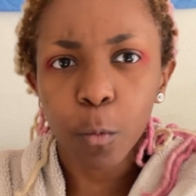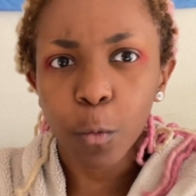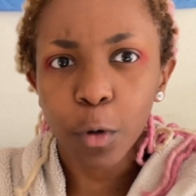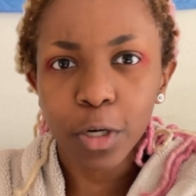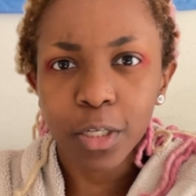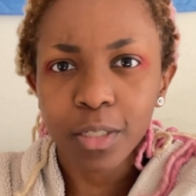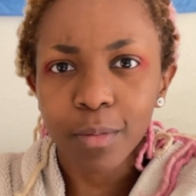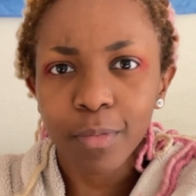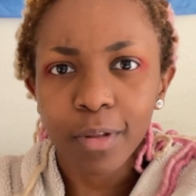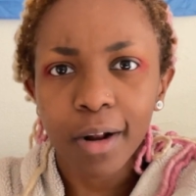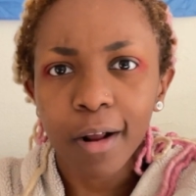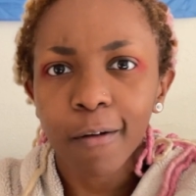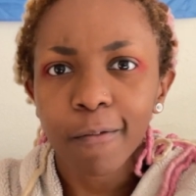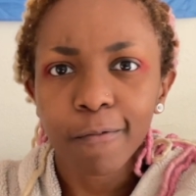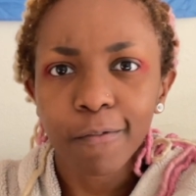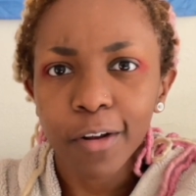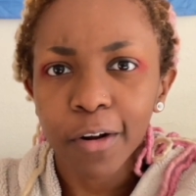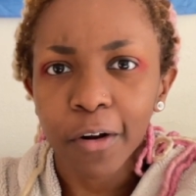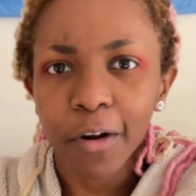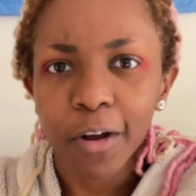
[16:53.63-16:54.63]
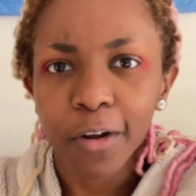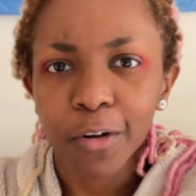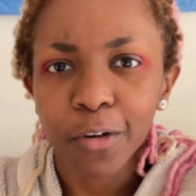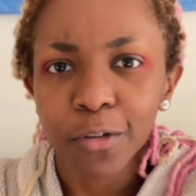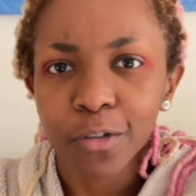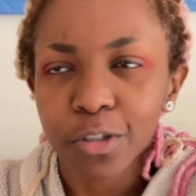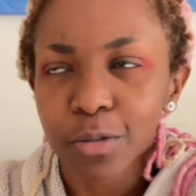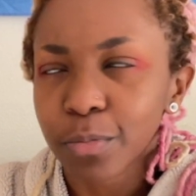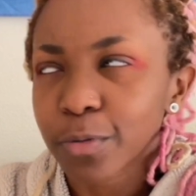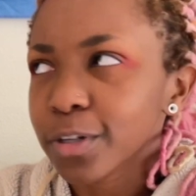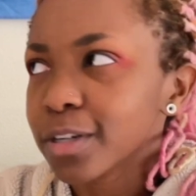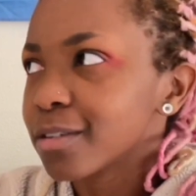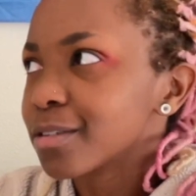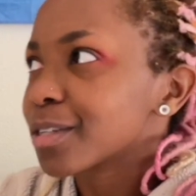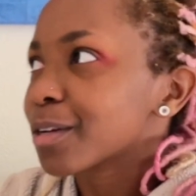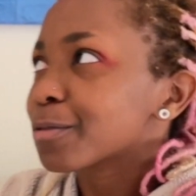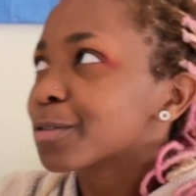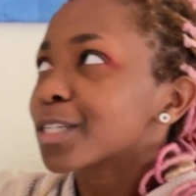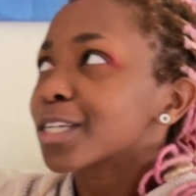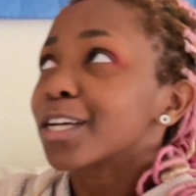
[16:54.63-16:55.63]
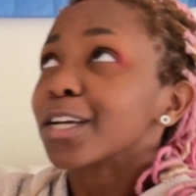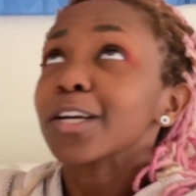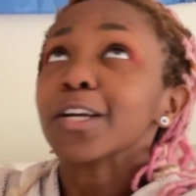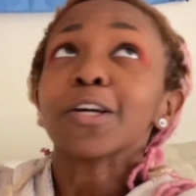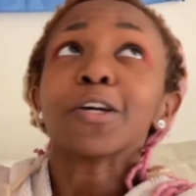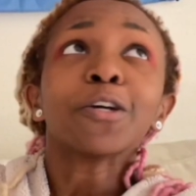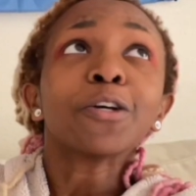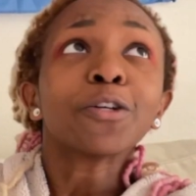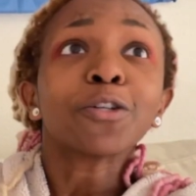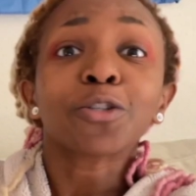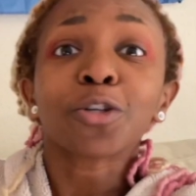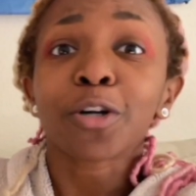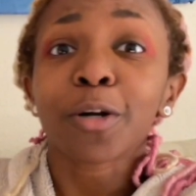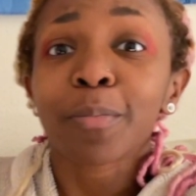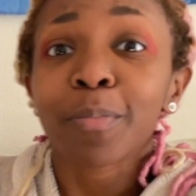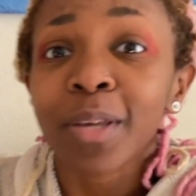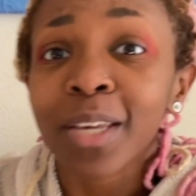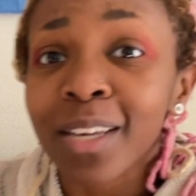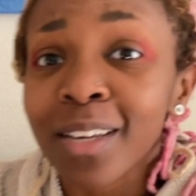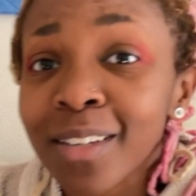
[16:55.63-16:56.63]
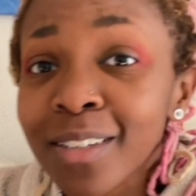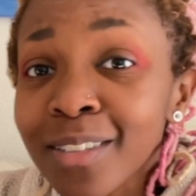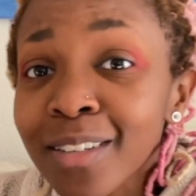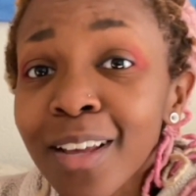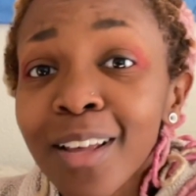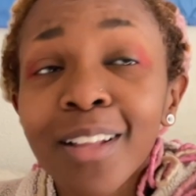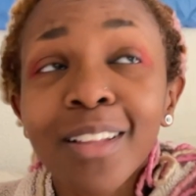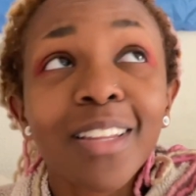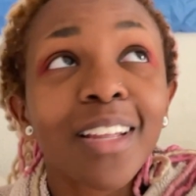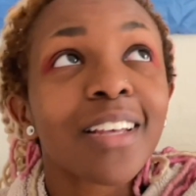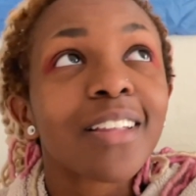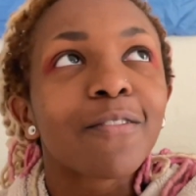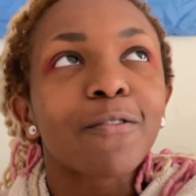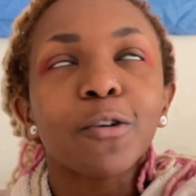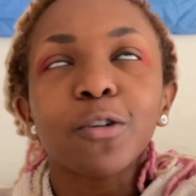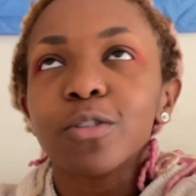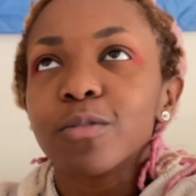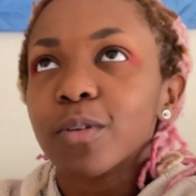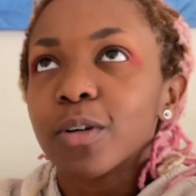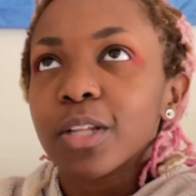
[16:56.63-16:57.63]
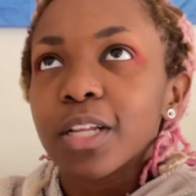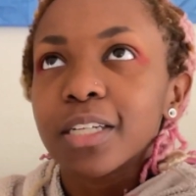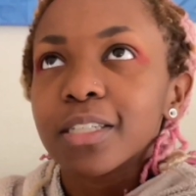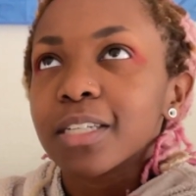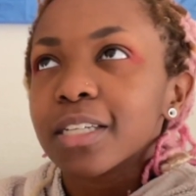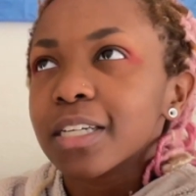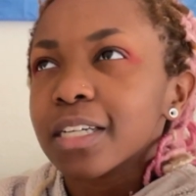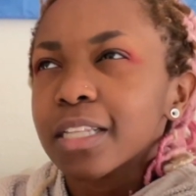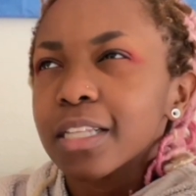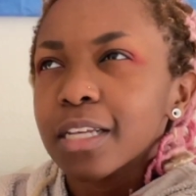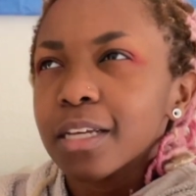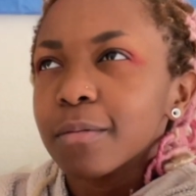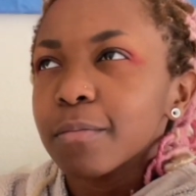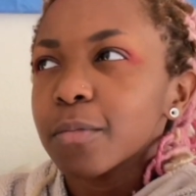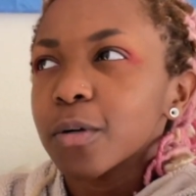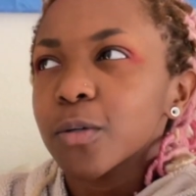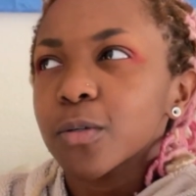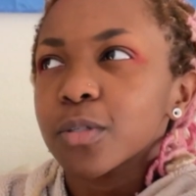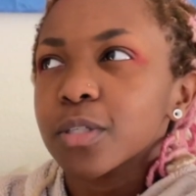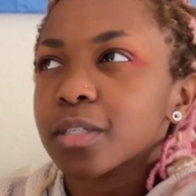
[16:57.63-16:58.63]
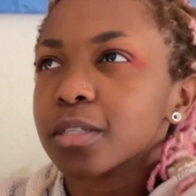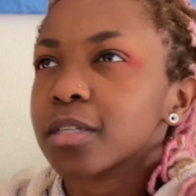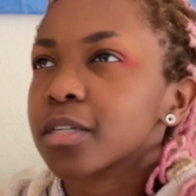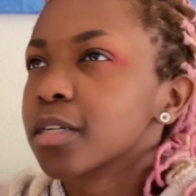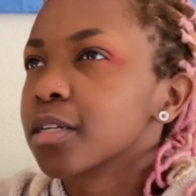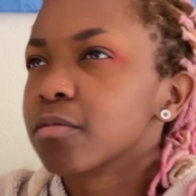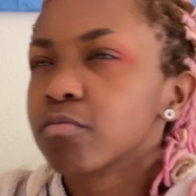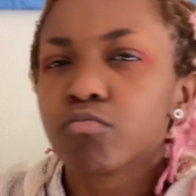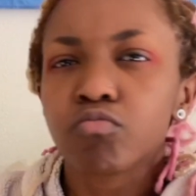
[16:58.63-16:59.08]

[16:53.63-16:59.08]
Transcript: something out and figure out how to do trapeze. So I was like, trapeze? Like, first of all, that's like the most